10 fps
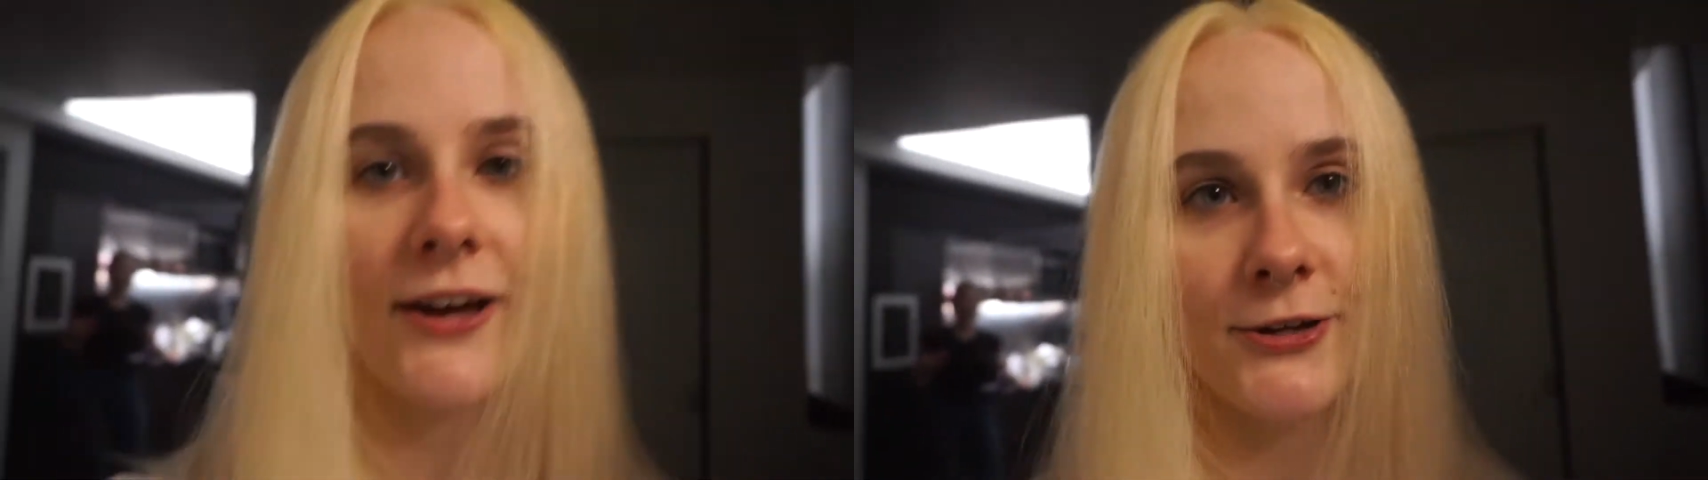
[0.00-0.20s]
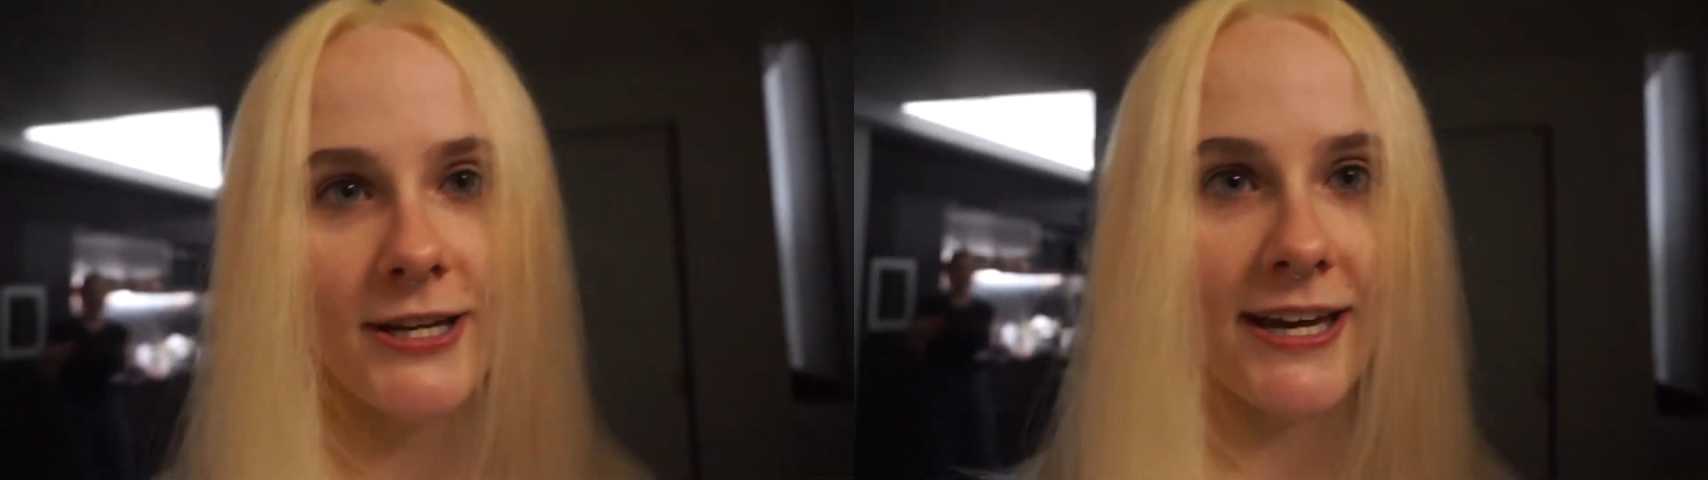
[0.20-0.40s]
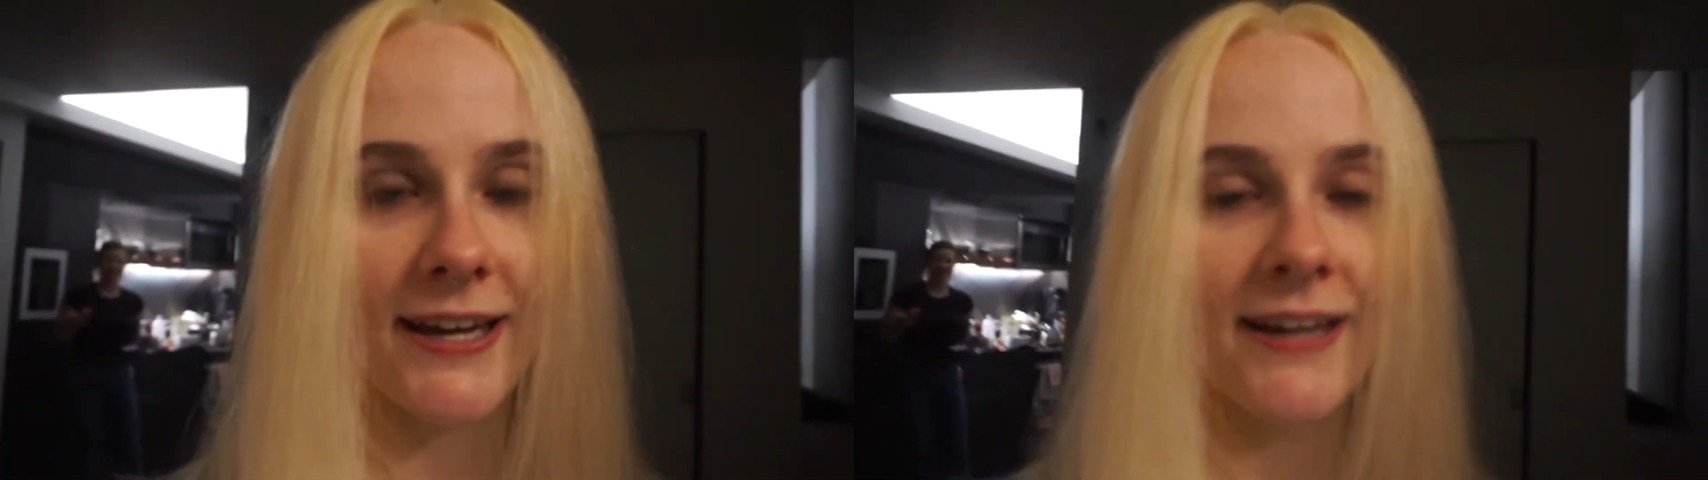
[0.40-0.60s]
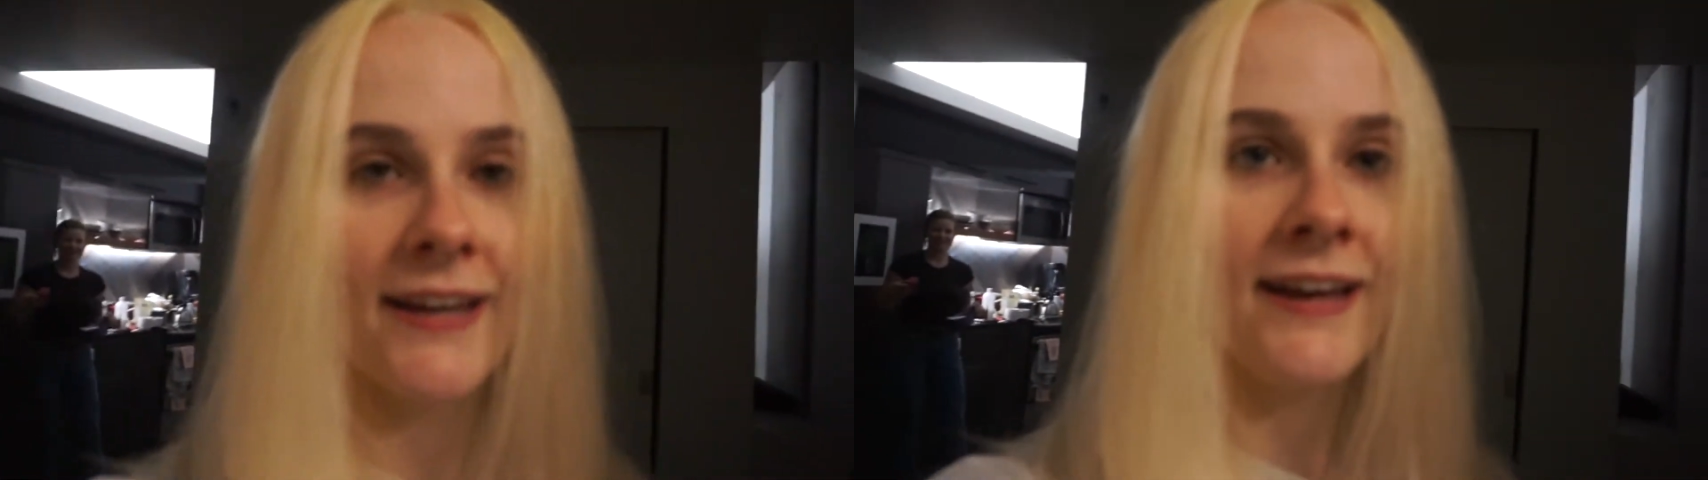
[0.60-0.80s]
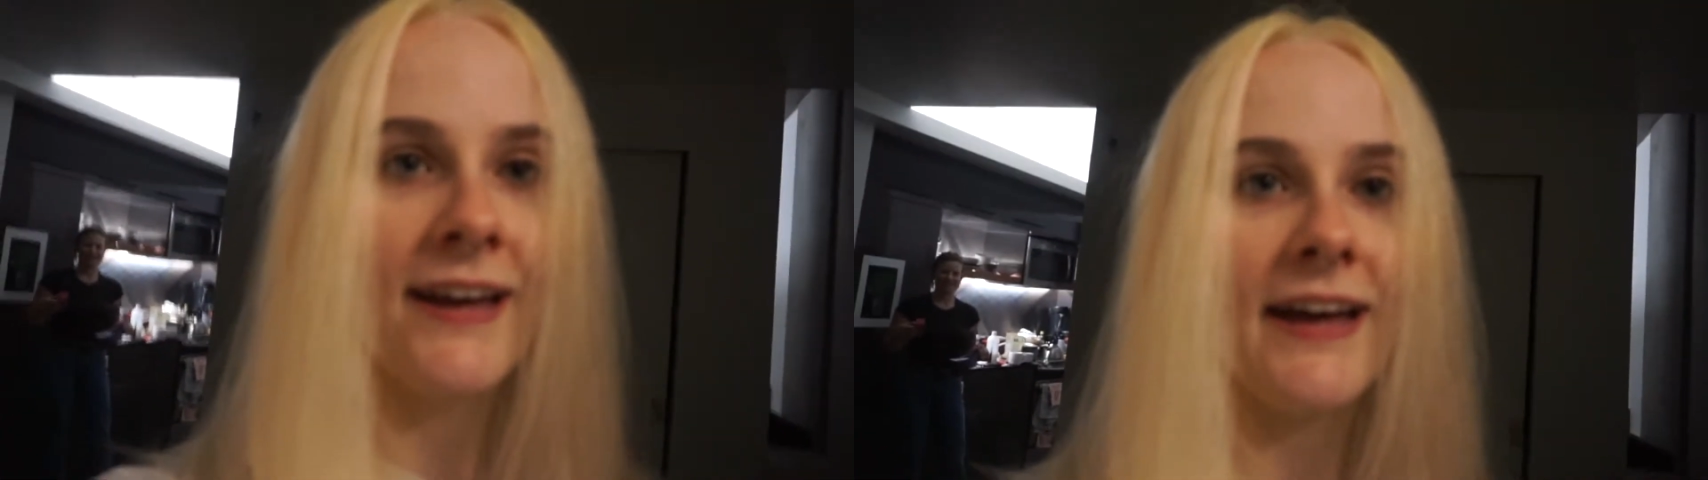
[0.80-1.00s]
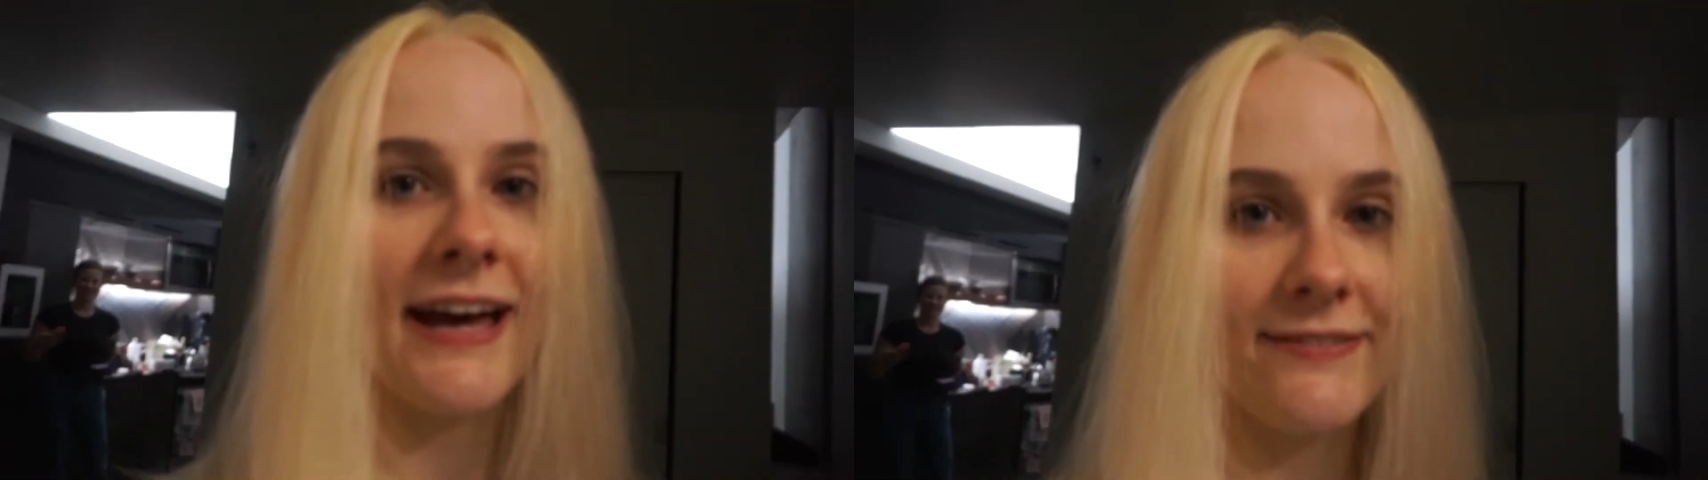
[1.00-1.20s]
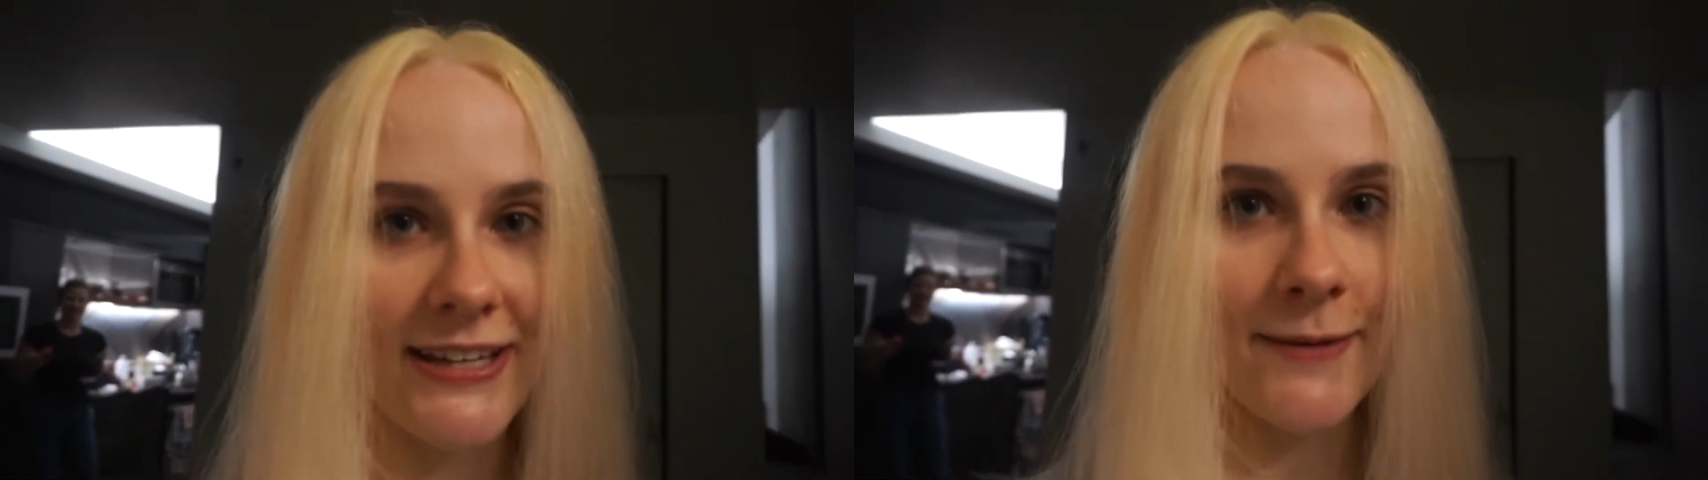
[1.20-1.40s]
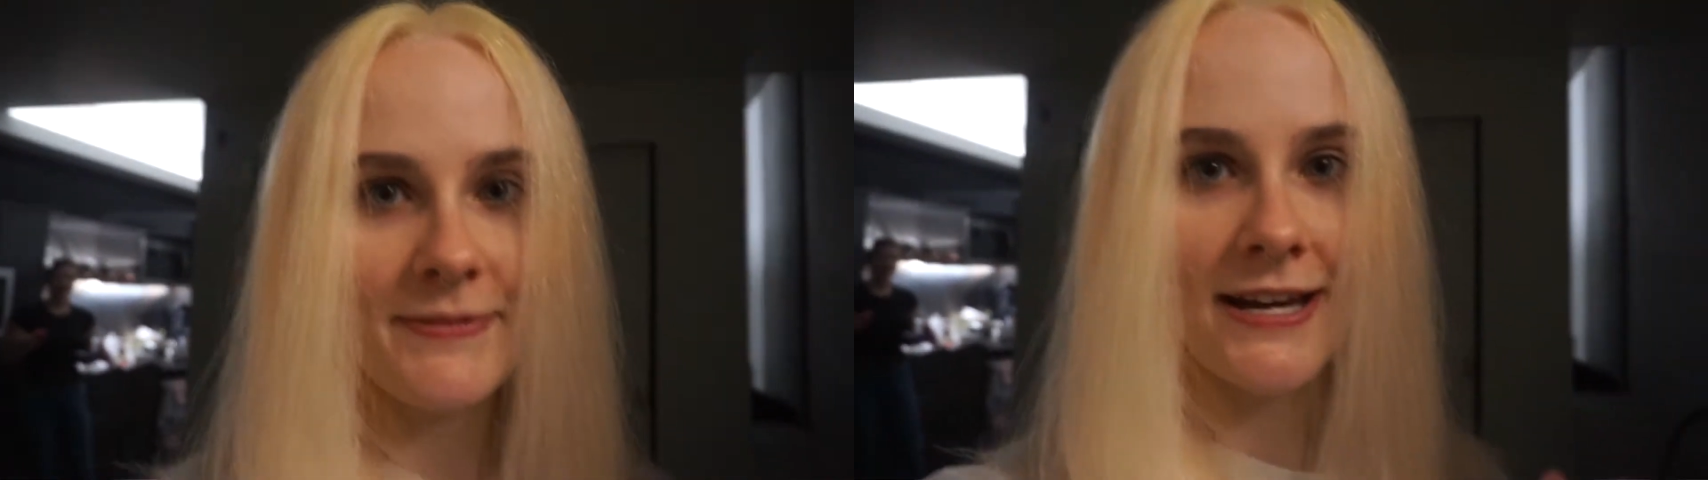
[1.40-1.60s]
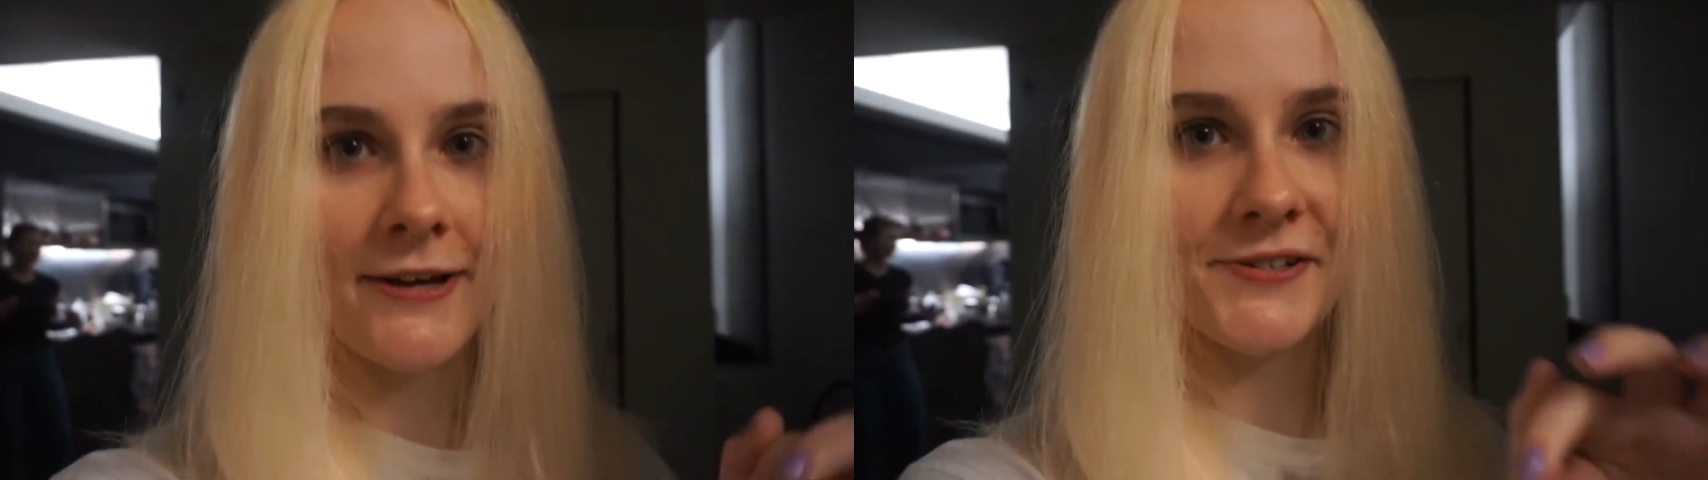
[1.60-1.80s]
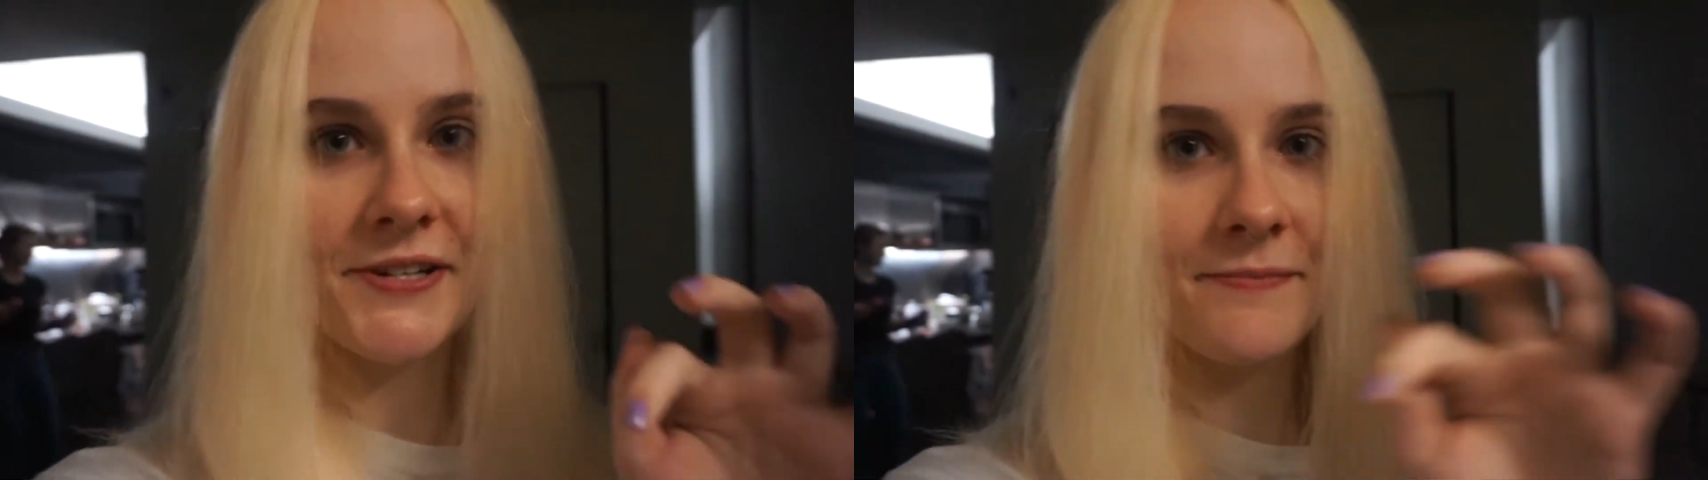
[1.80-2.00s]
Okay, I've kept
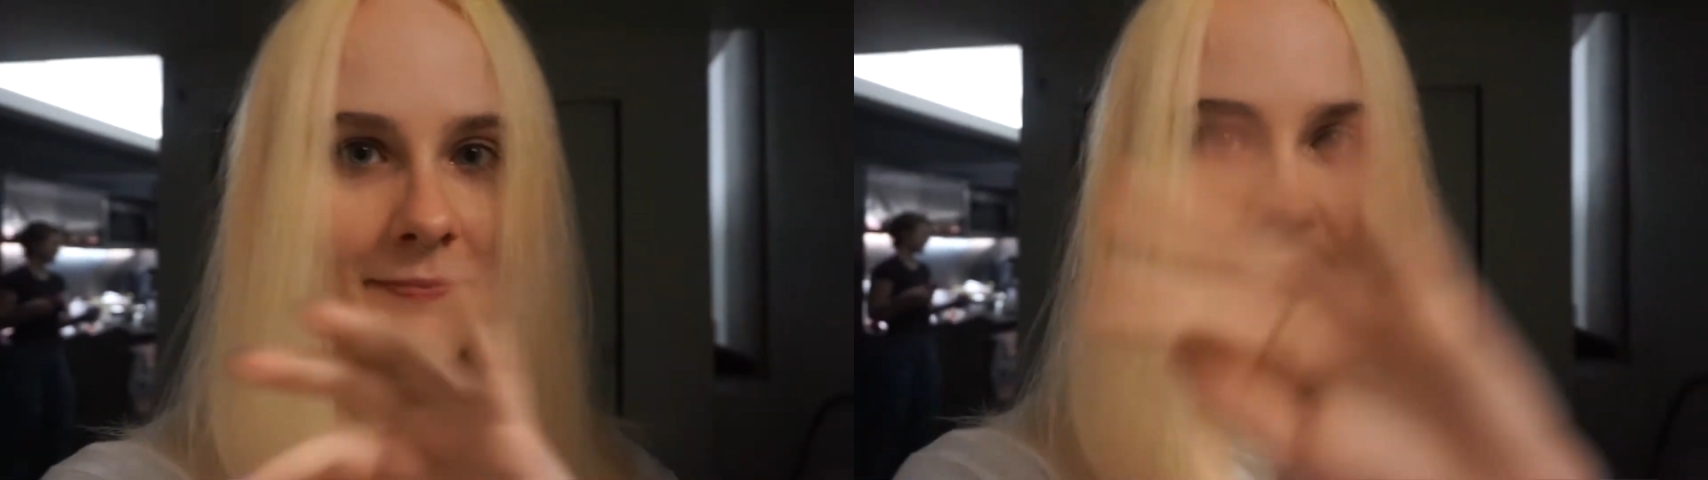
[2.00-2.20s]
down